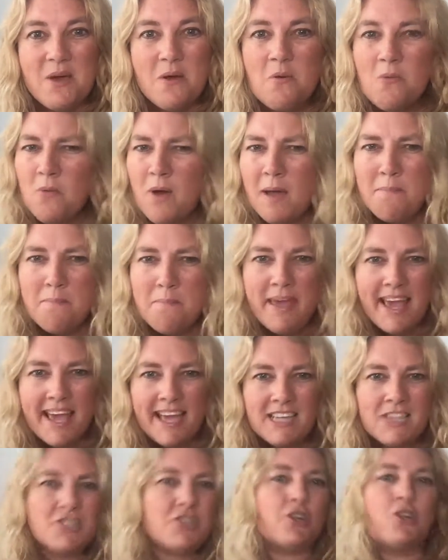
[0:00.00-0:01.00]
What
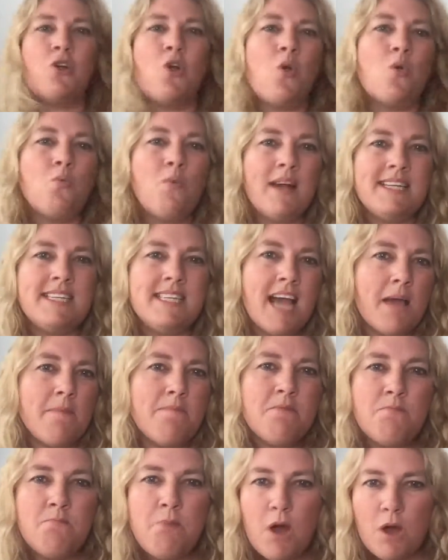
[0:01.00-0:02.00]
picture or what type
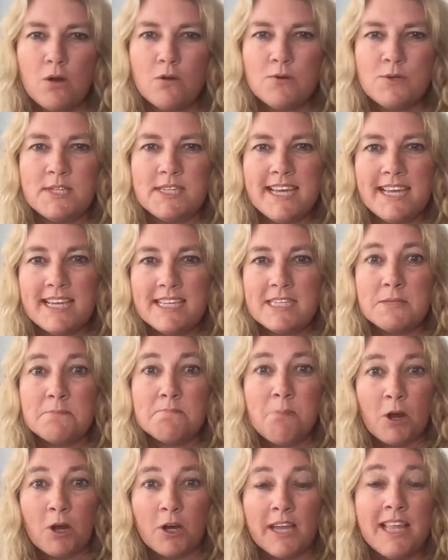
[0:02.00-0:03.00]
of post is
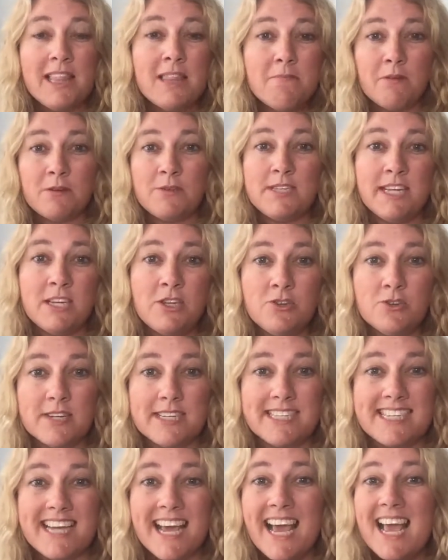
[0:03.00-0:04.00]
sparking the most
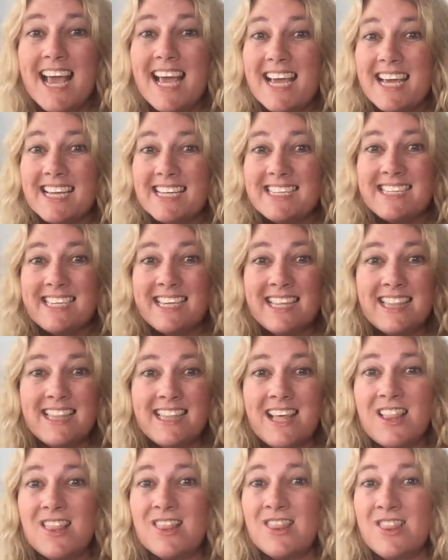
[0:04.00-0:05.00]
interest? Is it
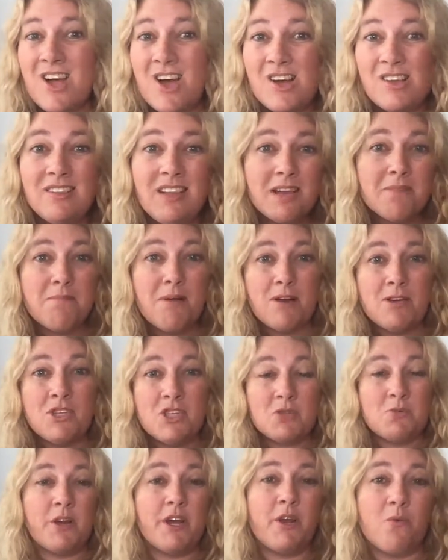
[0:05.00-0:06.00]
the long, long
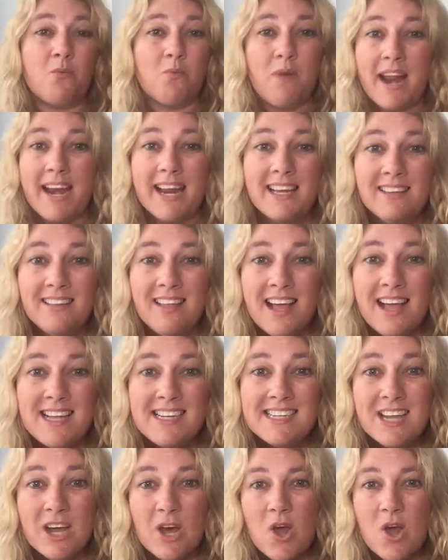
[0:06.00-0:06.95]
post where you're writing a lot?